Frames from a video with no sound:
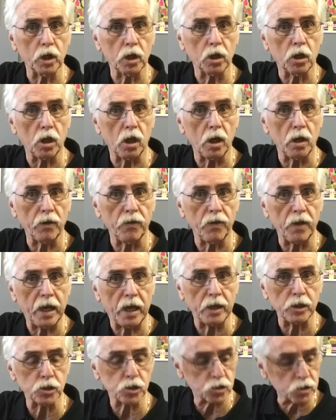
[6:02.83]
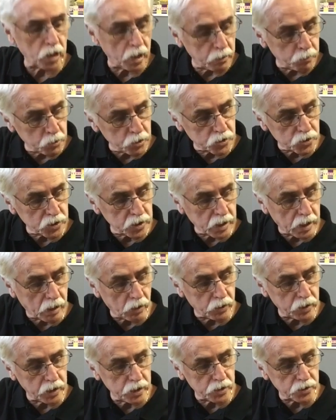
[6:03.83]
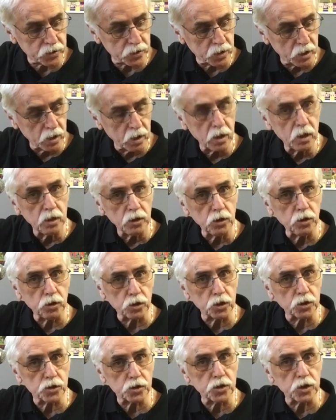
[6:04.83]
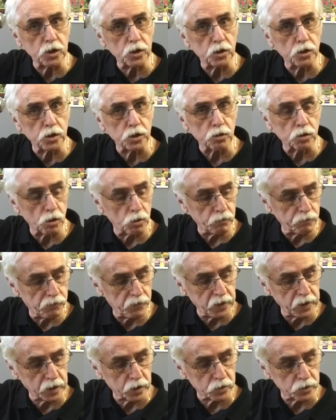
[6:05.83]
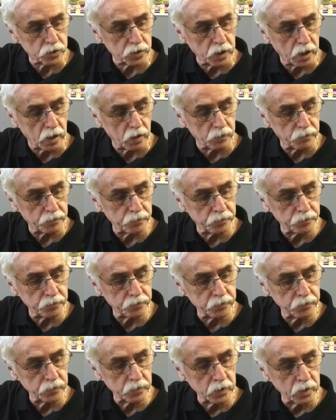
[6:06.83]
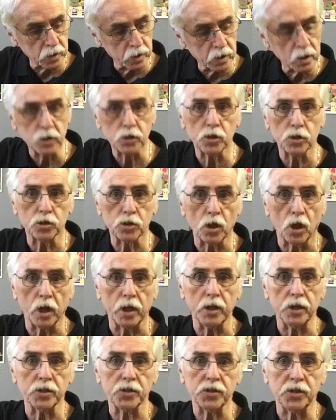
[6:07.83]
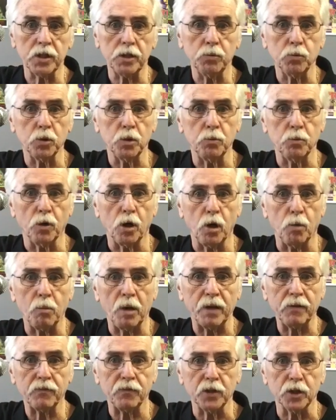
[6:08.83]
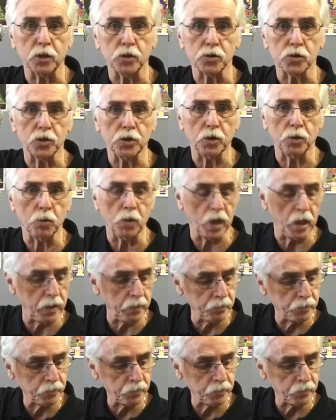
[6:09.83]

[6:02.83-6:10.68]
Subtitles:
to call that shape, you see how it is? You can see it on your own fingers now. It's just hard to see with all my fingers in the way.